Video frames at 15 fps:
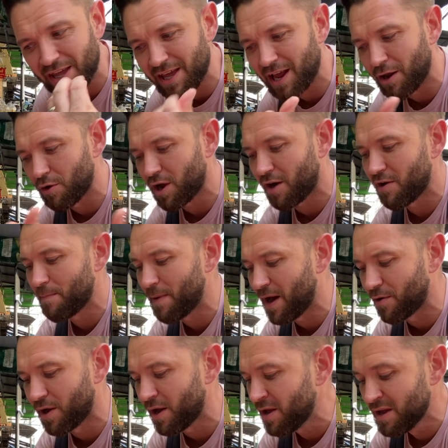yellow curry
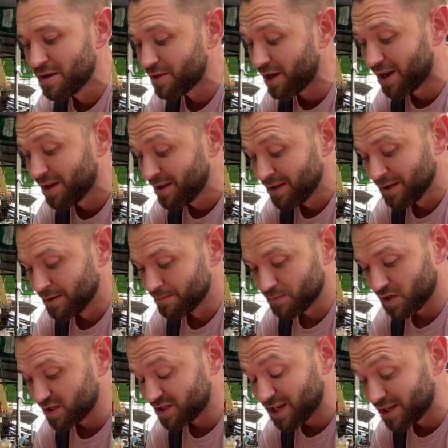powder that
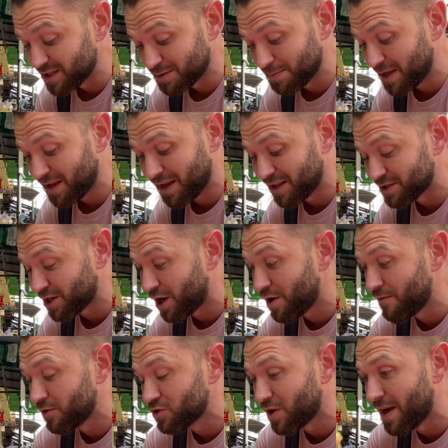just sends me into
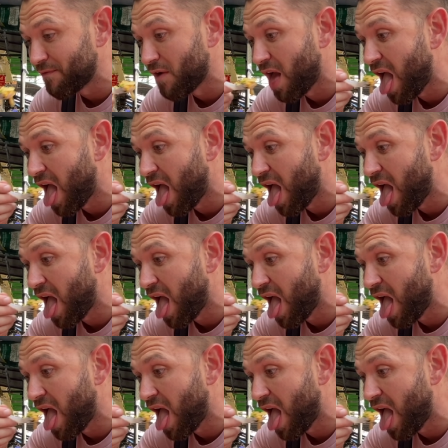overdrive.